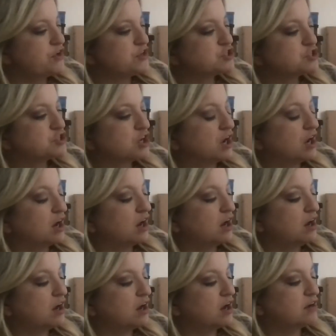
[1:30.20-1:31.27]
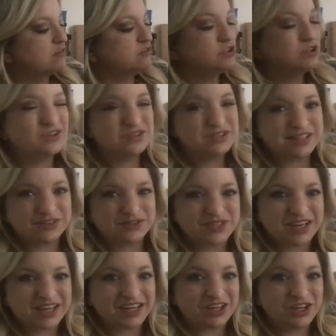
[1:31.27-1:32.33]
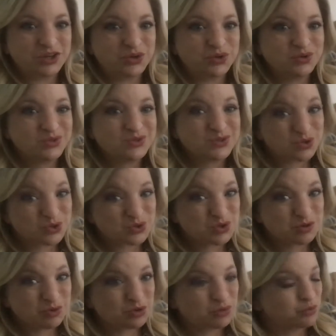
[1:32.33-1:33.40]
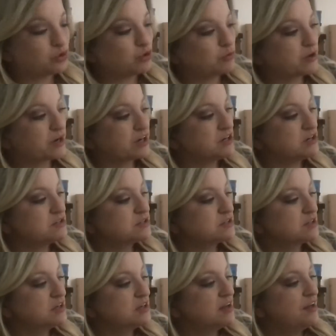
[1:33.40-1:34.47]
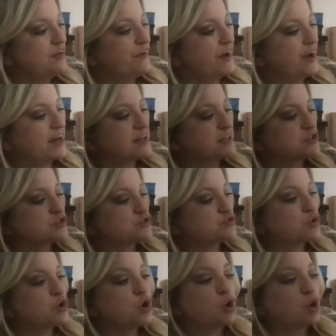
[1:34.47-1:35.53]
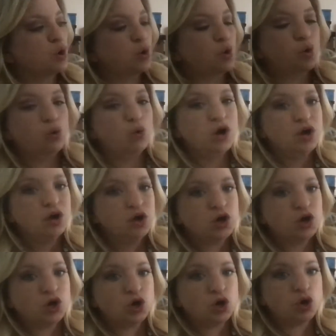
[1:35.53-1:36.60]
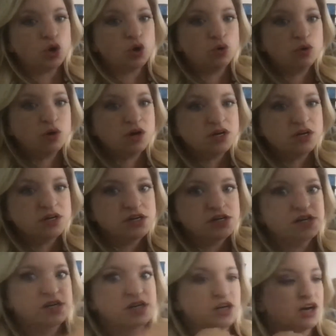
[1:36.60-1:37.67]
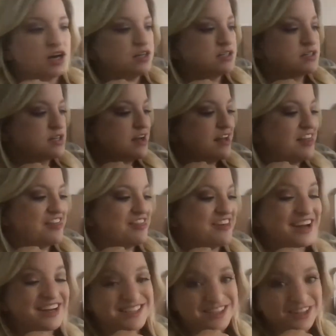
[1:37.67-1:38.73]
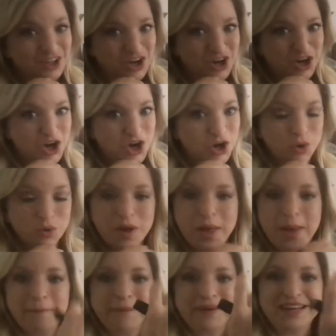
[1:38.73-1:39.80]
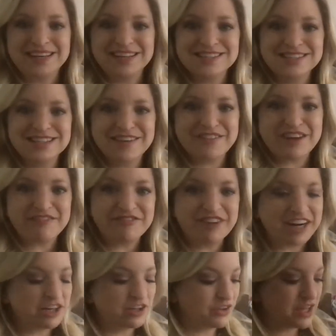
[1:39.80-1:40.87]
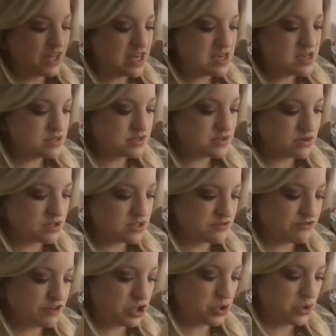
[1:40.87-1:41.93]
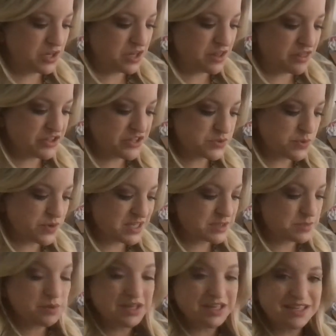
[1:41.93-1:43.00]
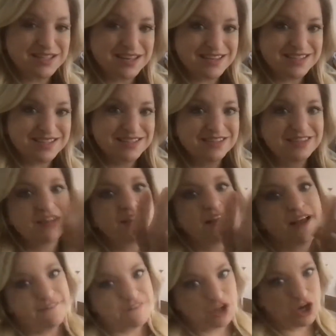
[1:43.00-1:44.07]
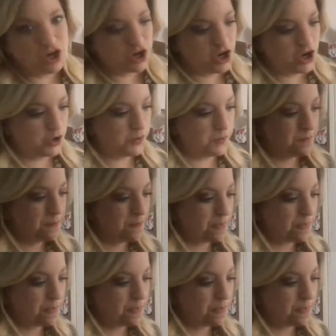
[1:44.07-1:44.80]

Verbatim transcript: Shovel uh, sounds like a U, so those are both rule breakers. Astro, O, not, that is a long O, but it doesn't have that final E, so it doesn't fall into this week's, but it does have a long O.